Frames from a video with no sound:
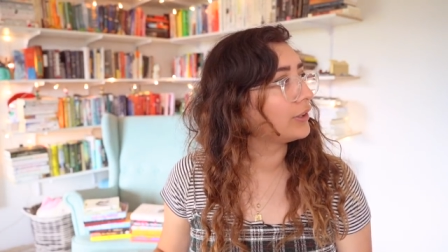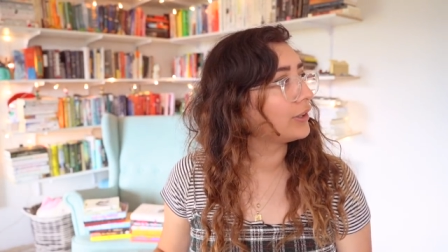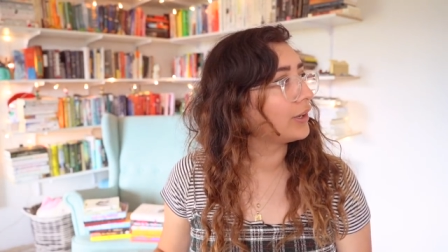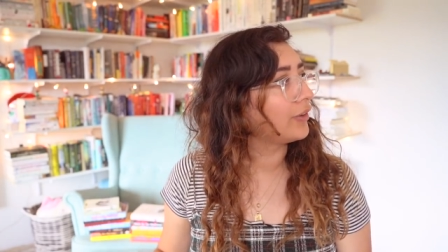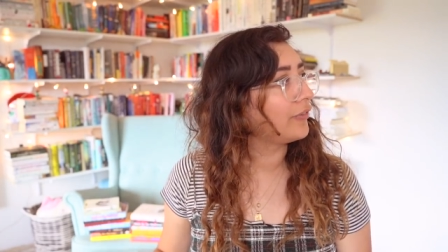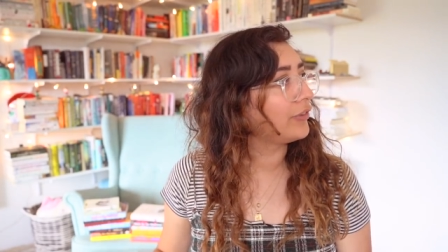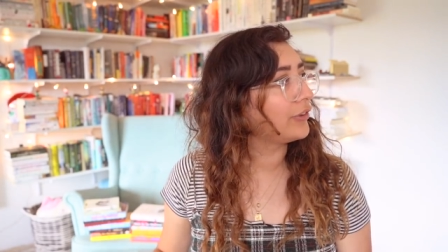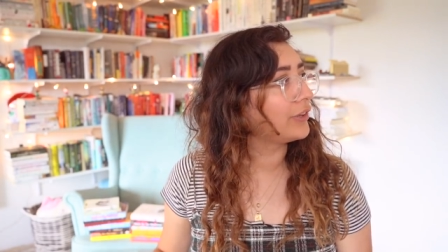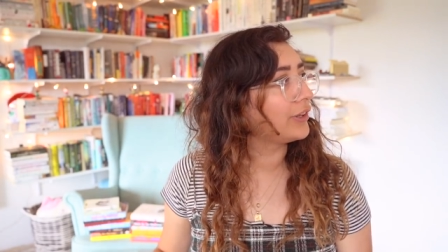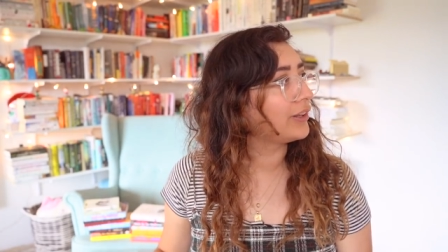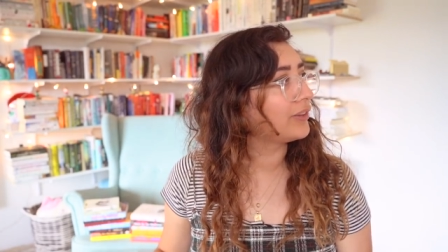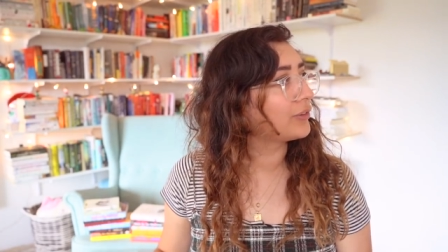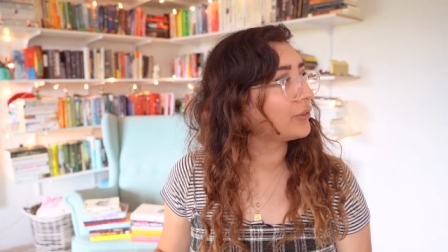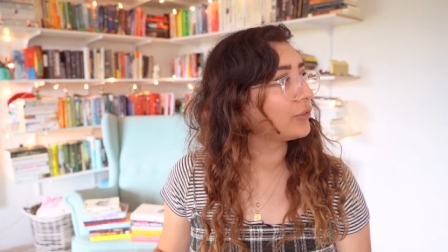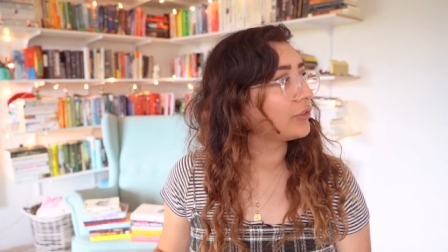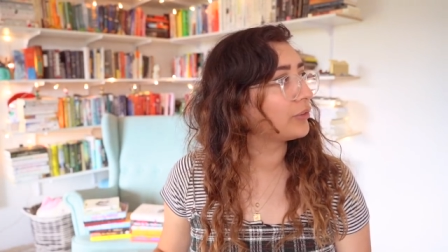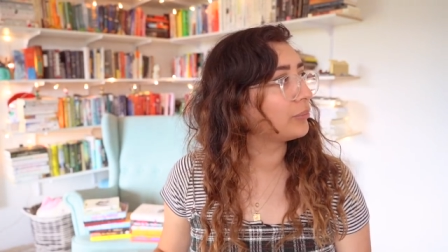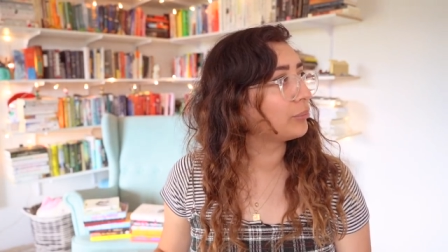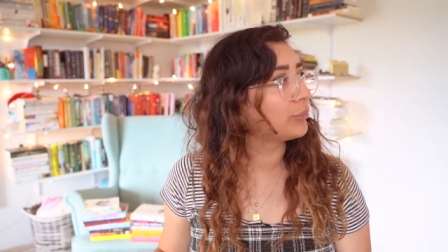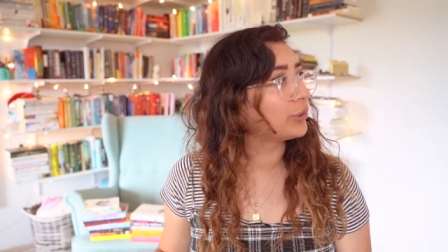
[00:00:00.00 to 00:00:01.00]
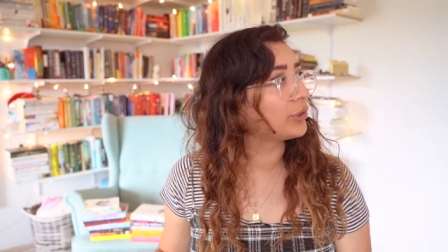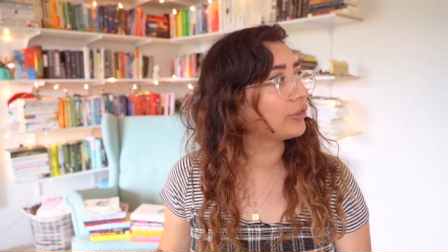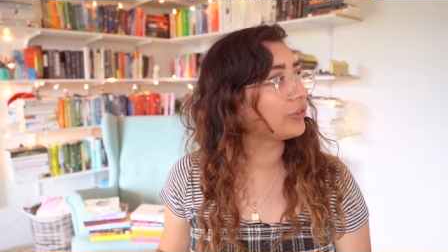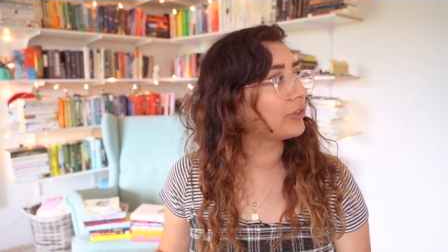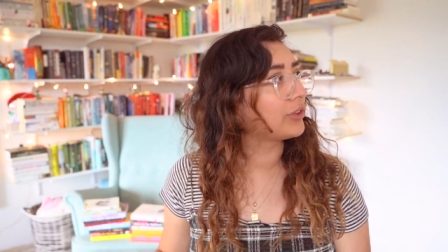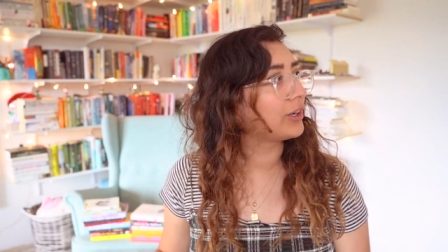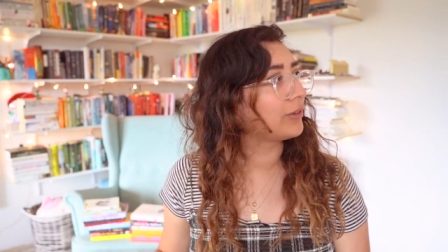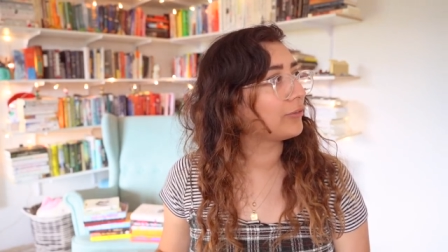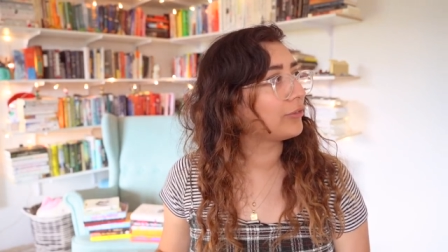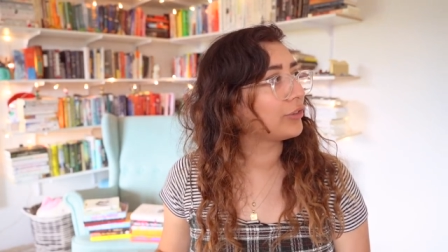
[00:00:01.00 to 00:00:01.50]
I feel like there's some books
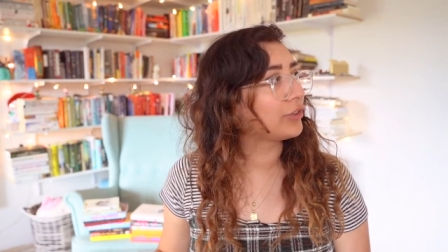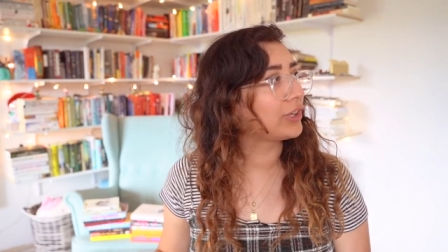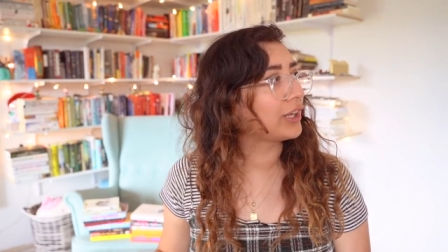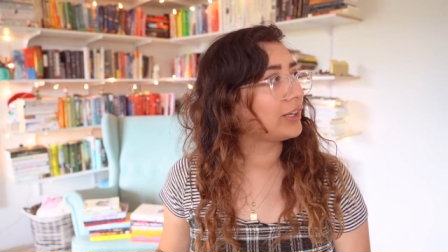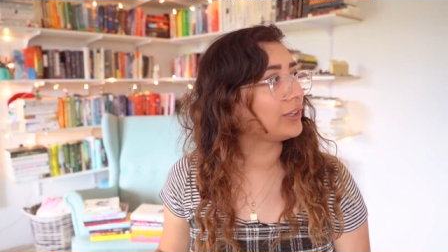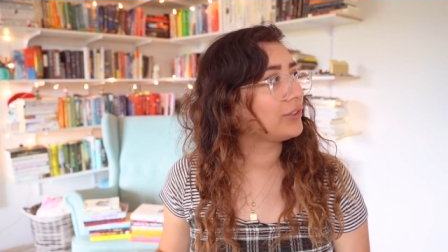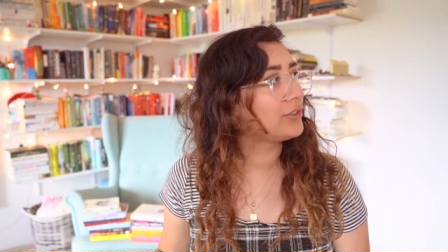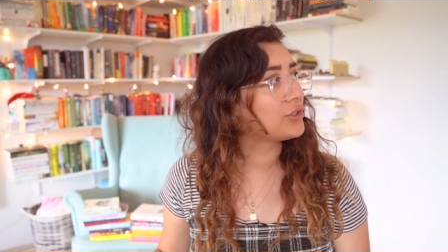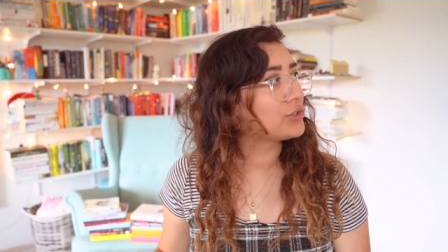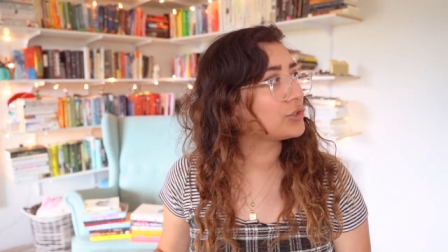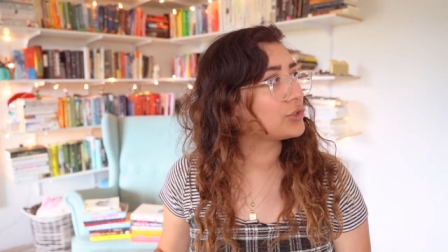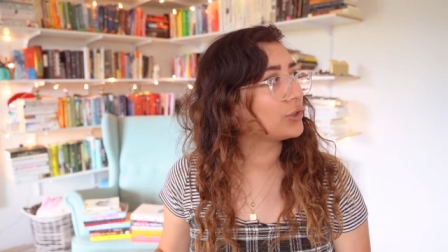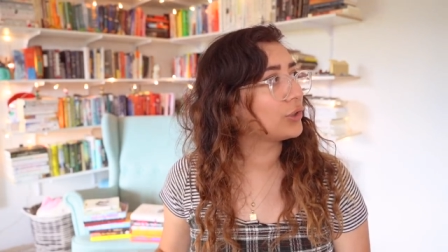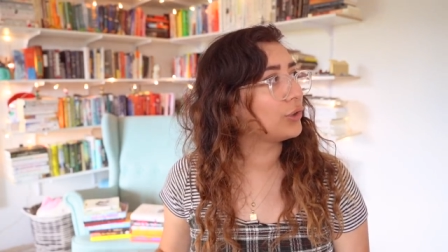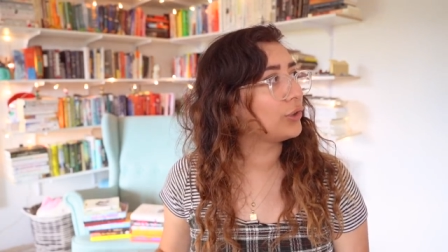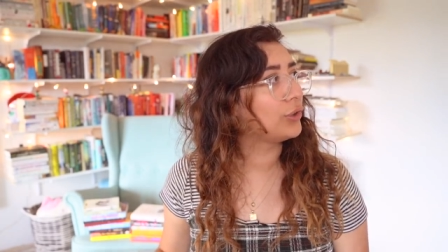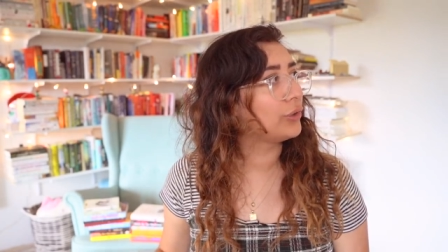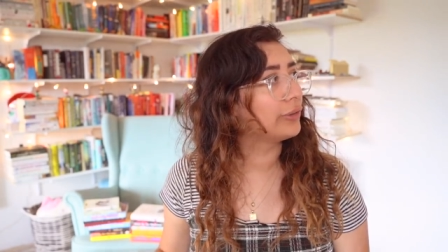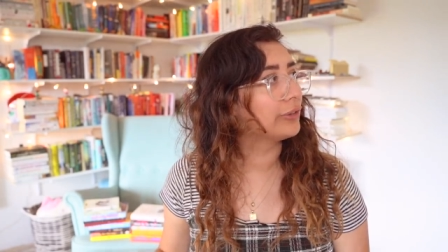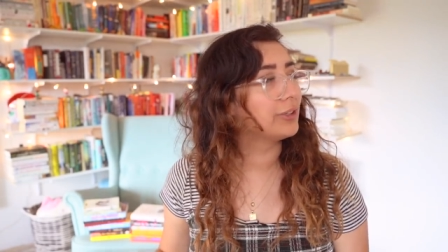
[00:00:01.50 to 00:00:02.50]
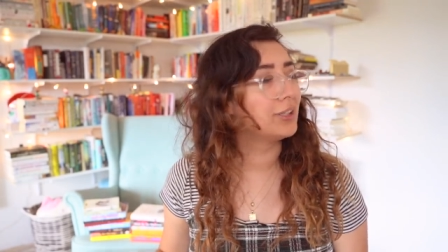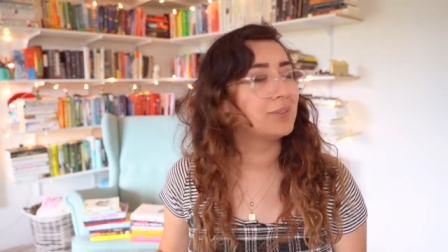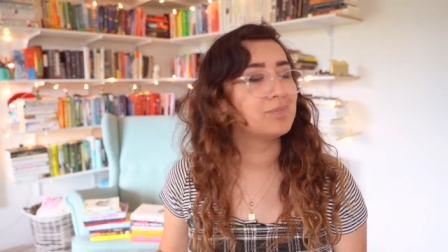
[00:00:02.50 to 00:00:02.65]
that I'm forgetting to show you.